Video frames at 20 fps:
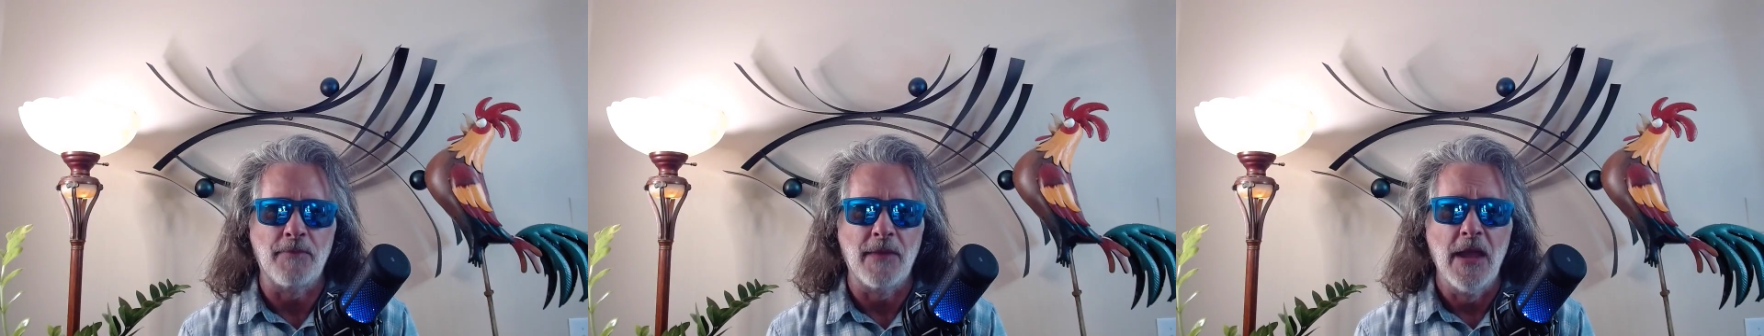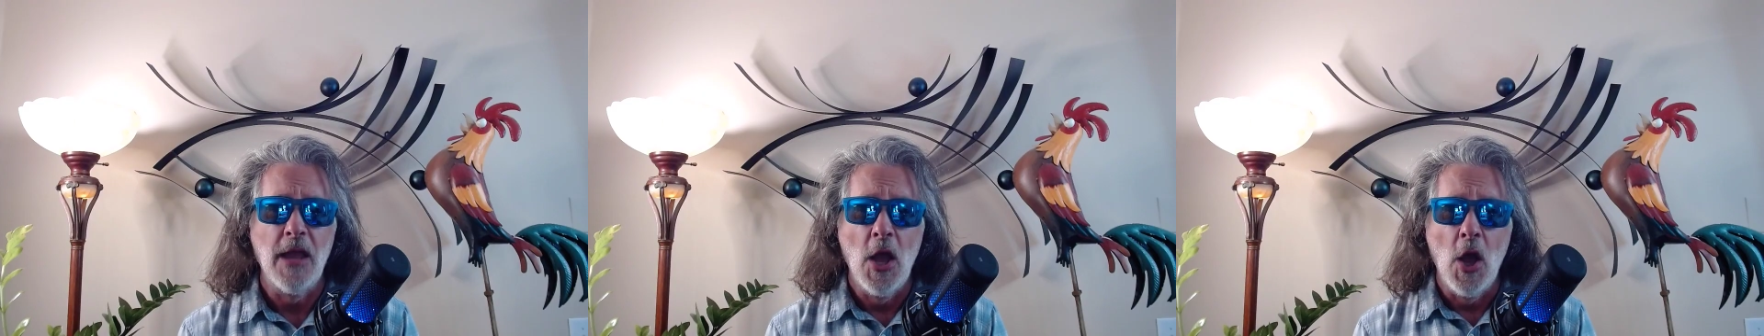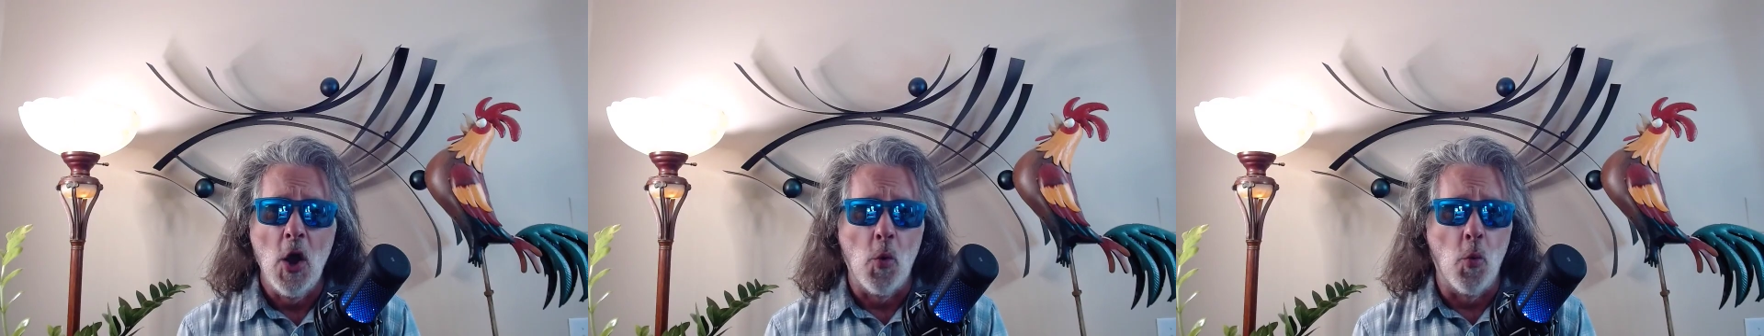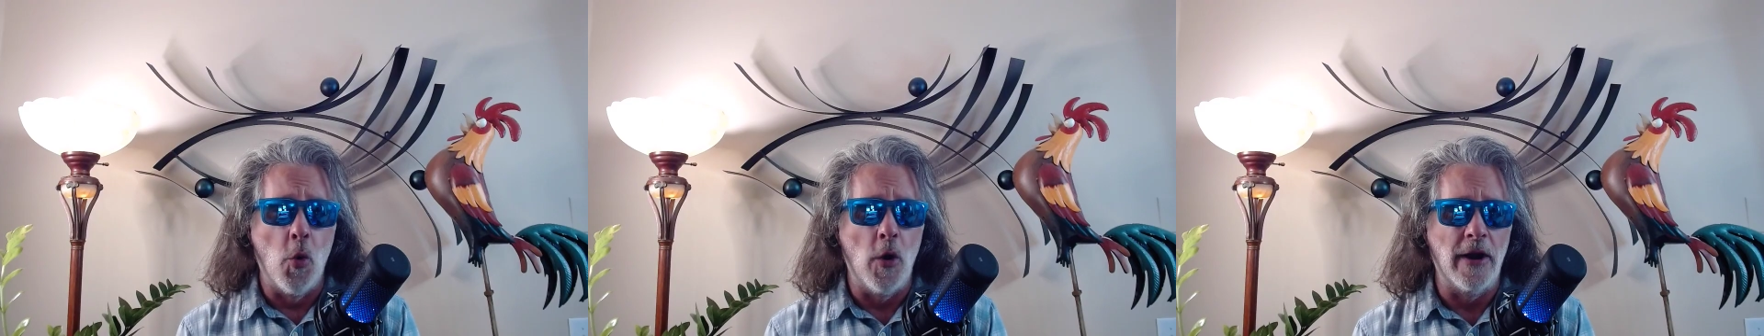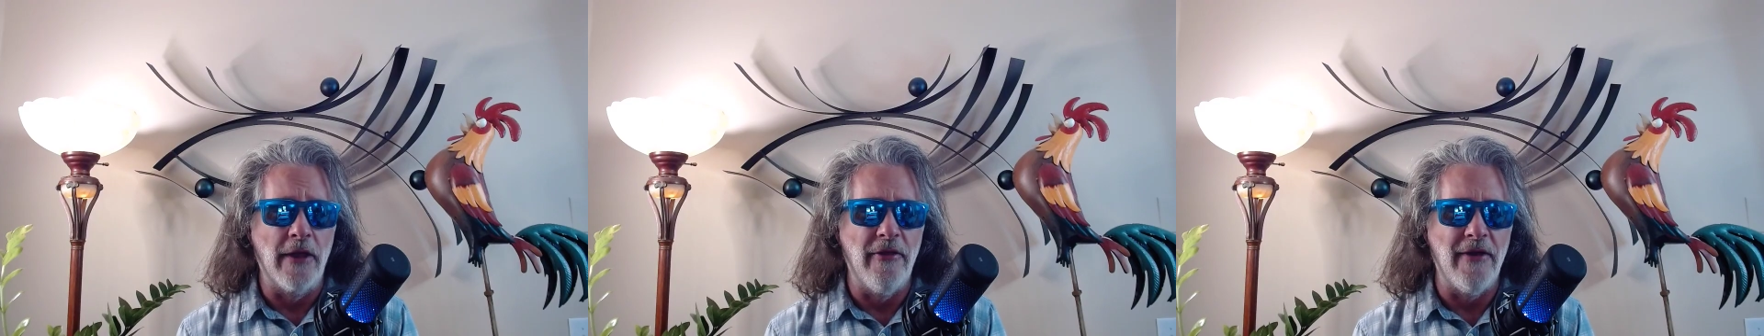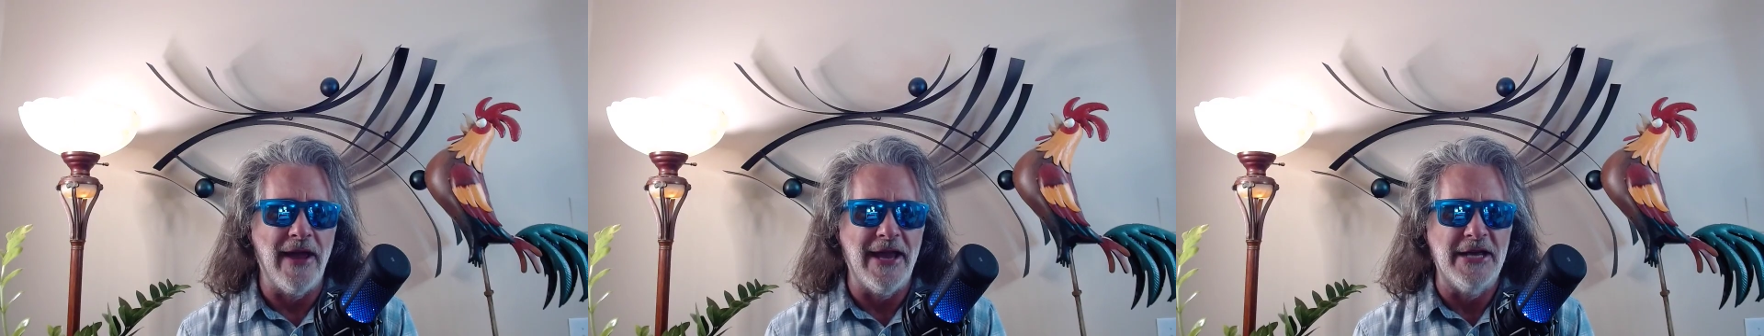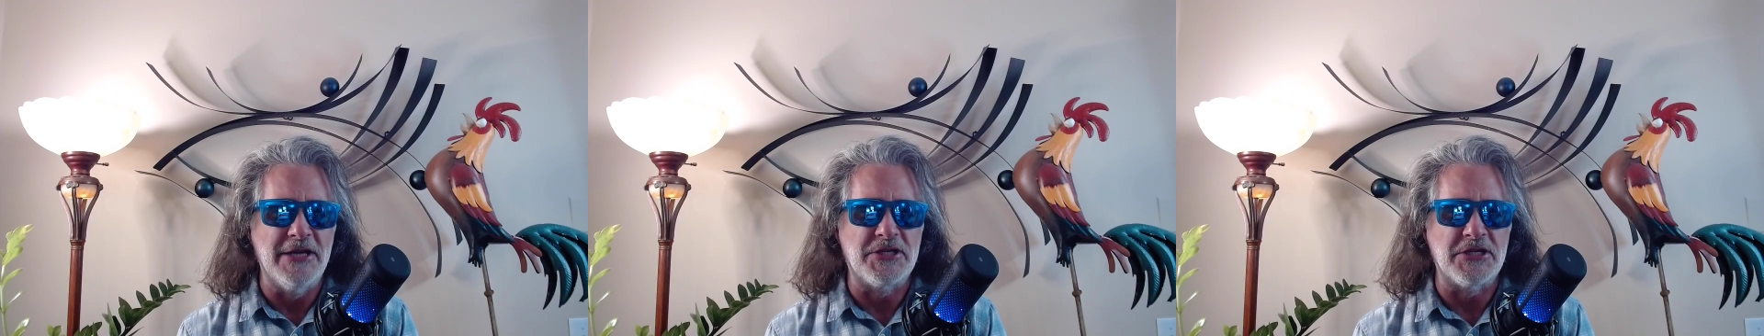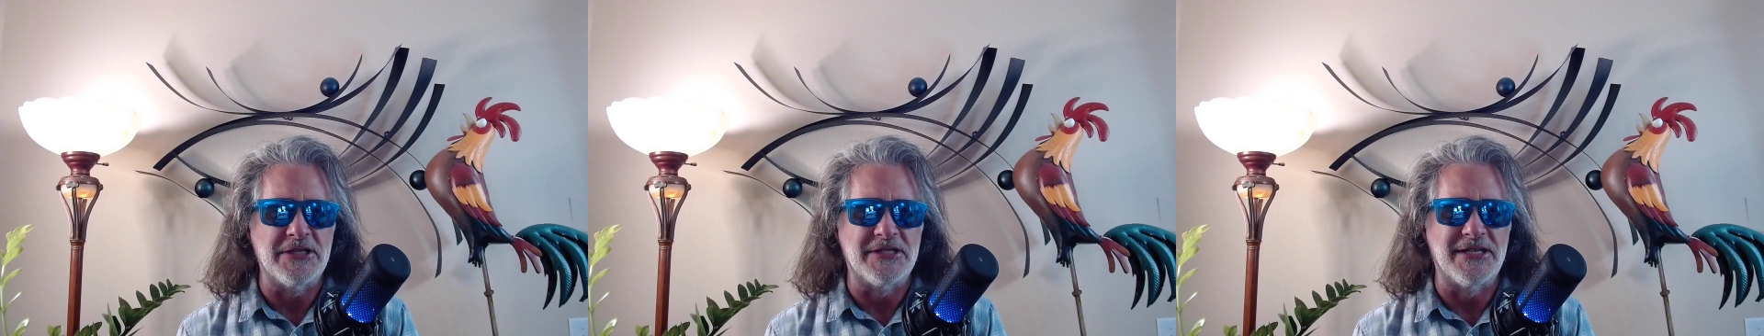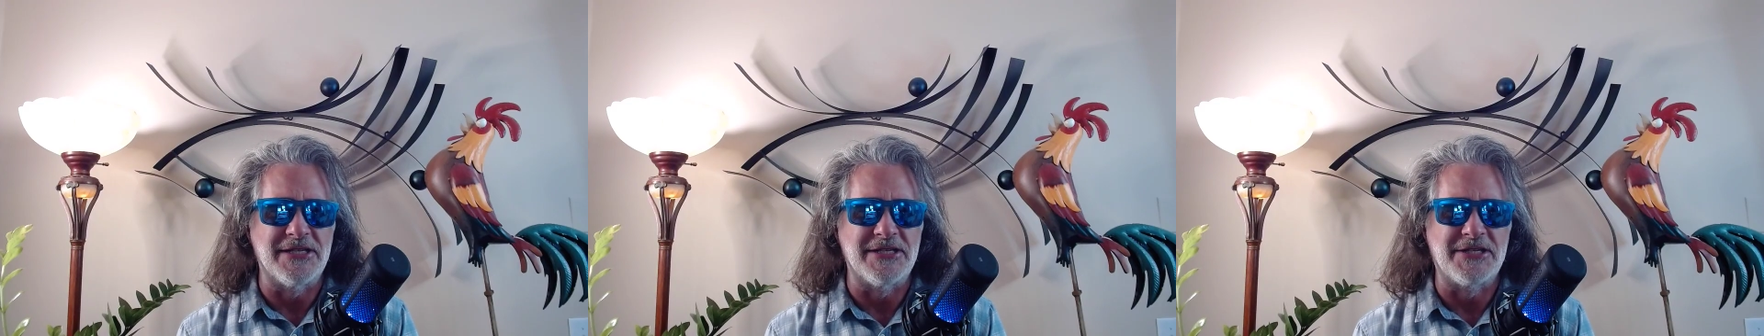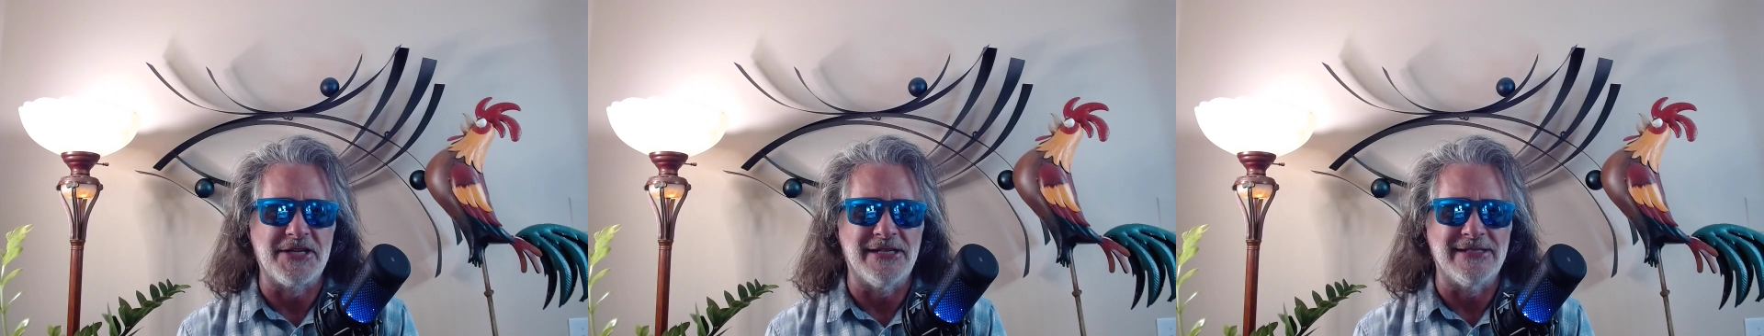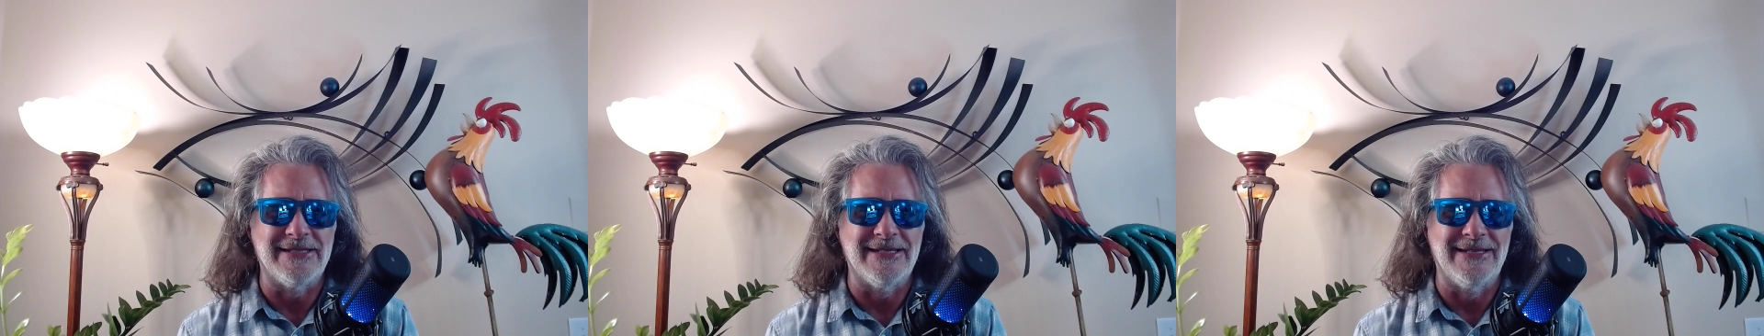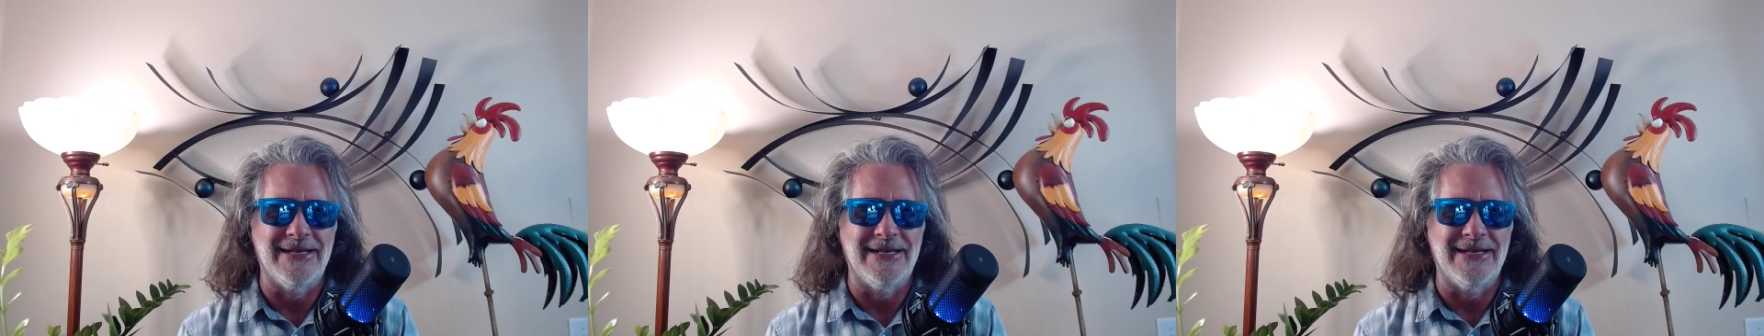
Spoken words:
One of the agents suggested